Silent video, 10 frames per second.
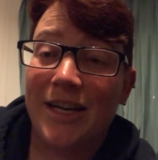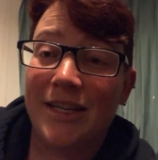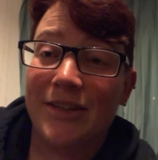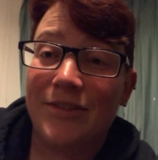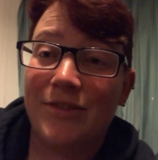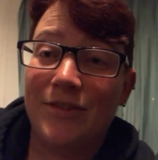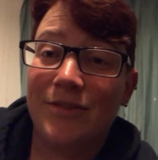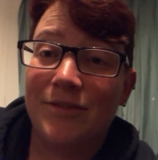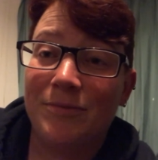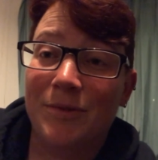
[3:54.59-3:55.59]

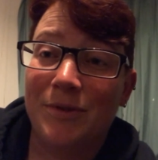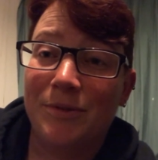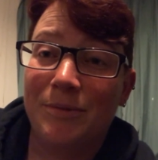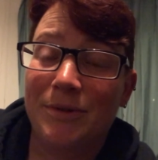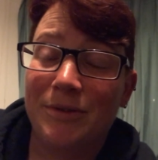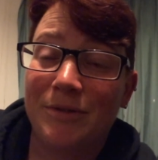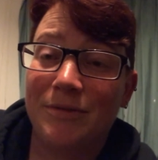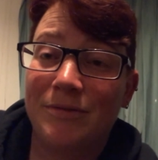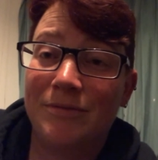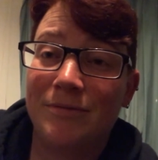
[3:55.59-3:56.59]
guess you'll
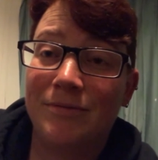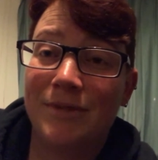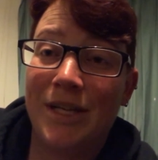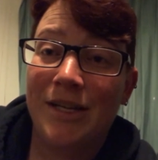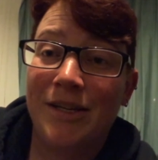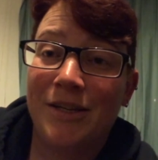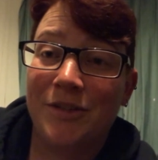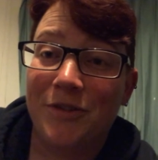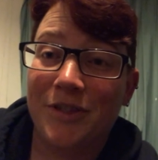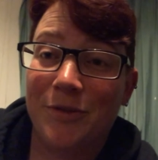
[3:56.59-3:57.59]

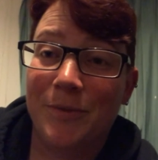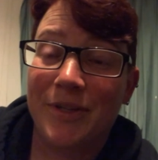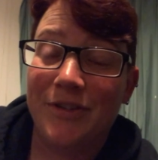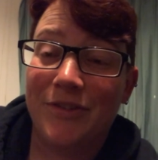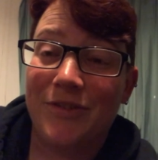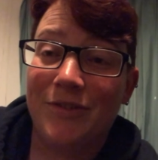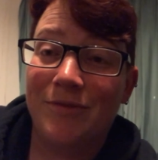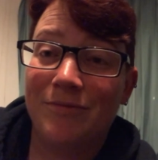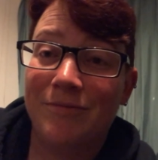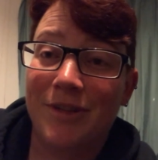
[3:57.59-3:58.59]
get to witness
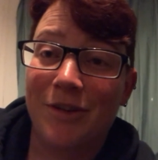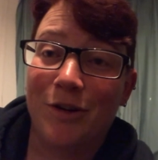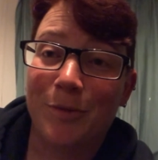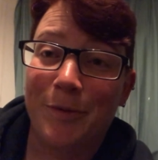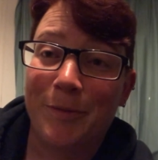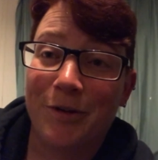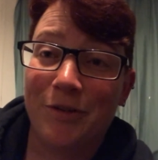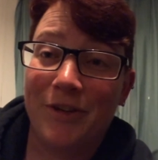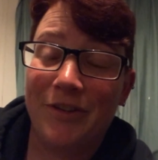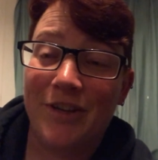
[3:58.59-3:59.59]
a horrible murder
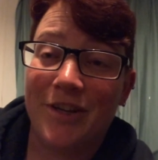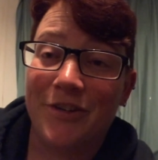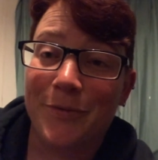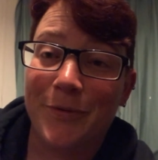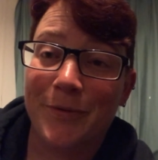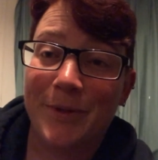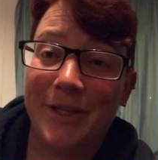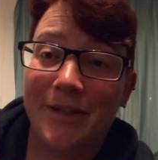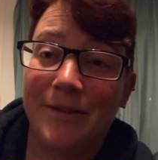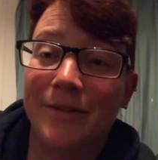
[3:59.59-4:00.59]
that is not Christmas
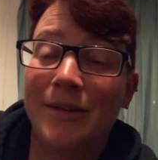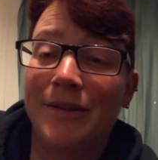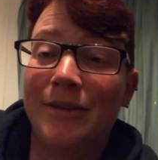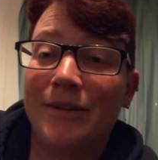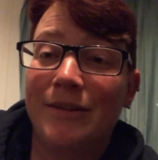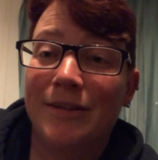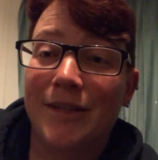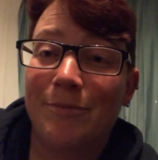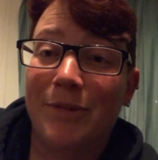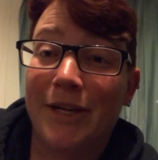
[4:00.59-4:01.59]
related
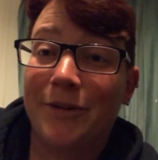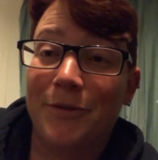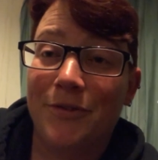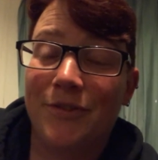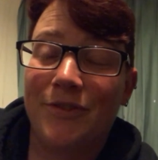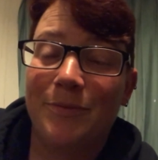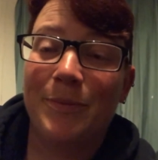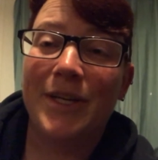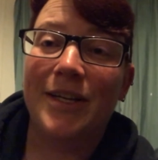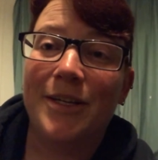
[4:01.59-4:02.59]
by ghost.
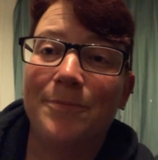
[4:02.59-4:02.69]
But